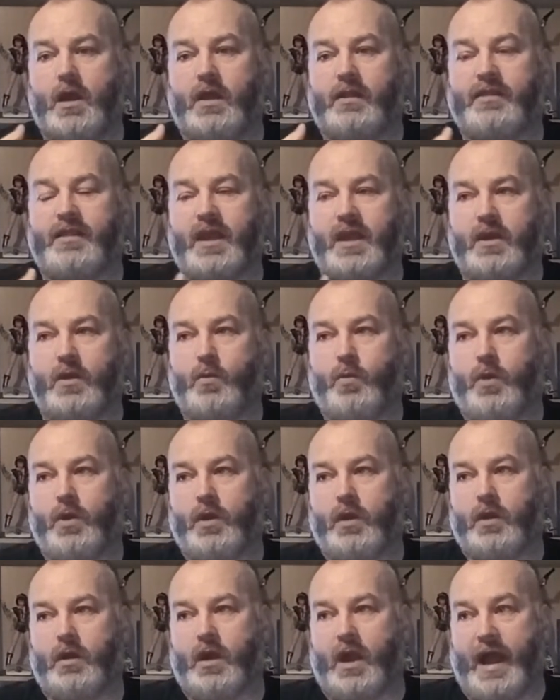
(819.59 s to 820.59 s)
There
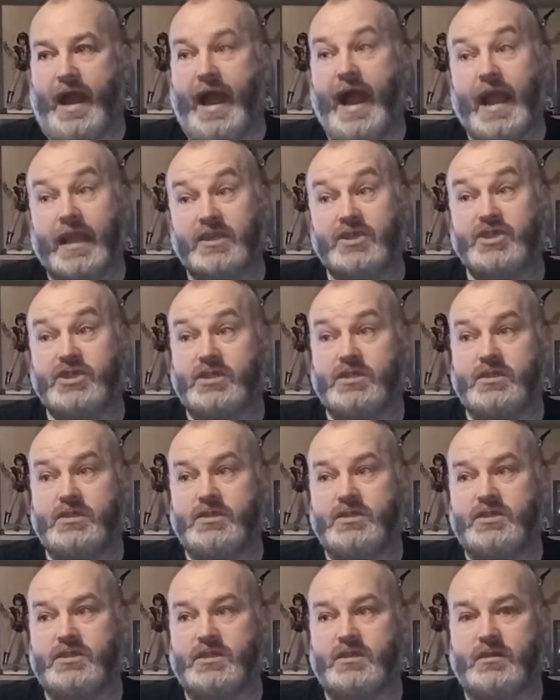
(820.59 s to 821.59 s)
were
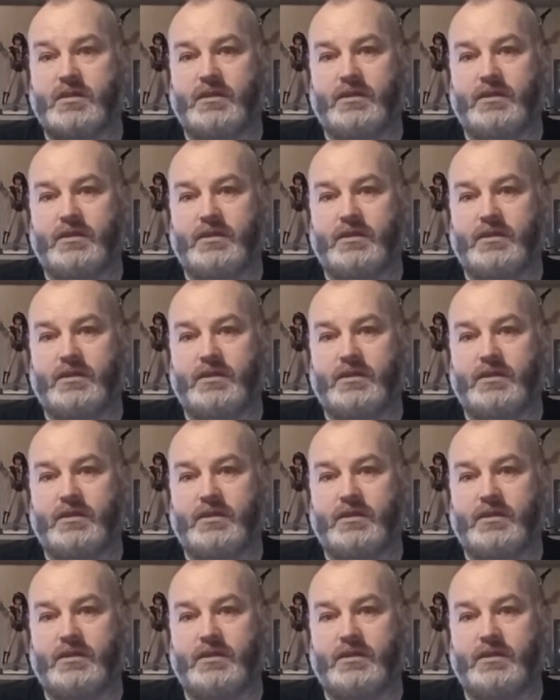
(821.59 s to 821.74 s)
actions